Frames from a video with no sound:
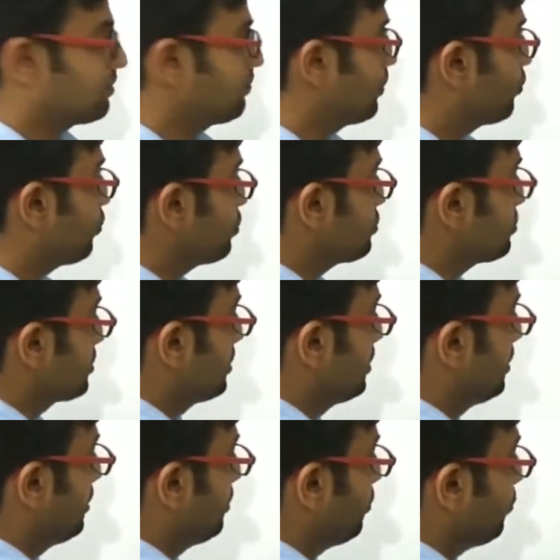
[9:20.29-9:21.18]
because
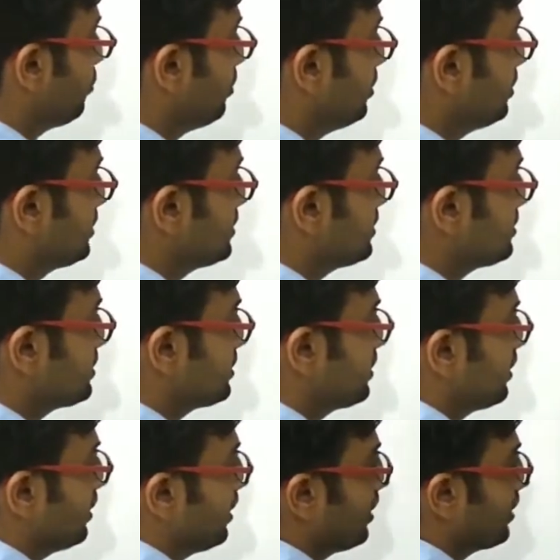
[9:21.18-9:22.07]
all these
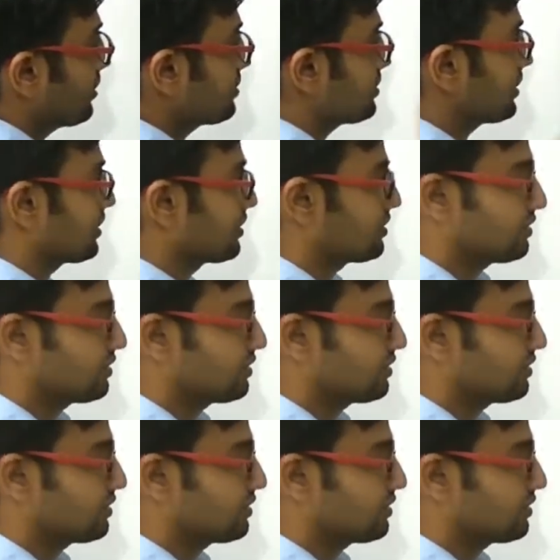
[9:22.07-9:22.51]
are 6.